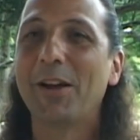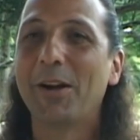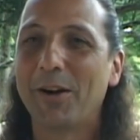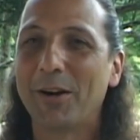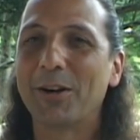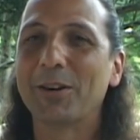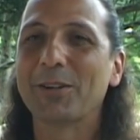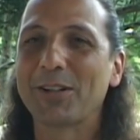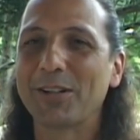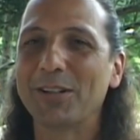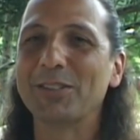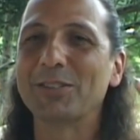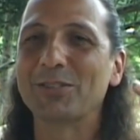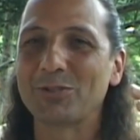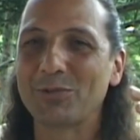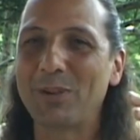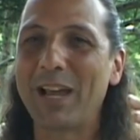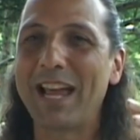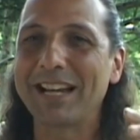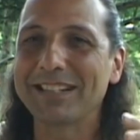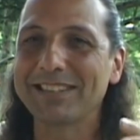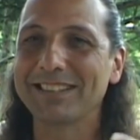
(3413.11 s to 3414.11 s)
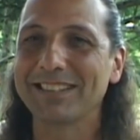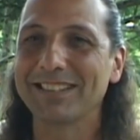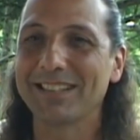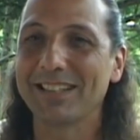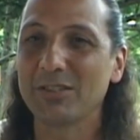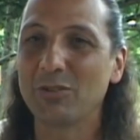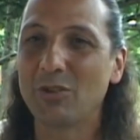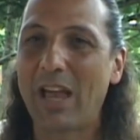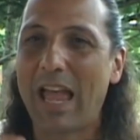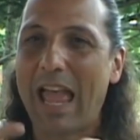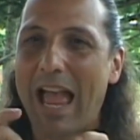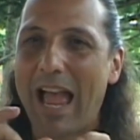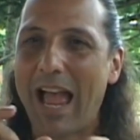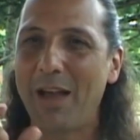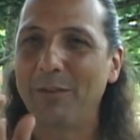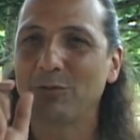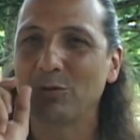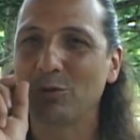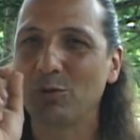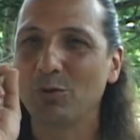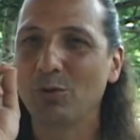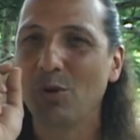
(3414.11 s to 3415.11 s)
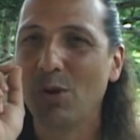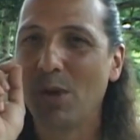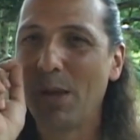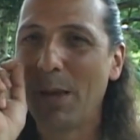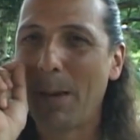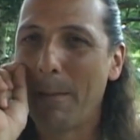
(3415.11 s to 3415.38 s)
are contracting, and you have to